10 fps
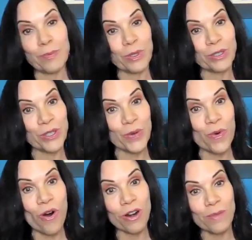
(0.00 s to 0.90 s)
kind of person
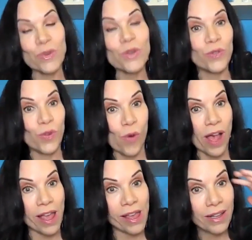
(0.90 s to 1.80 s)
you are in a beautiful
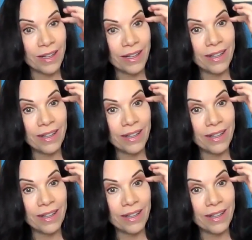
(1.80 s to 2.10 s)
way.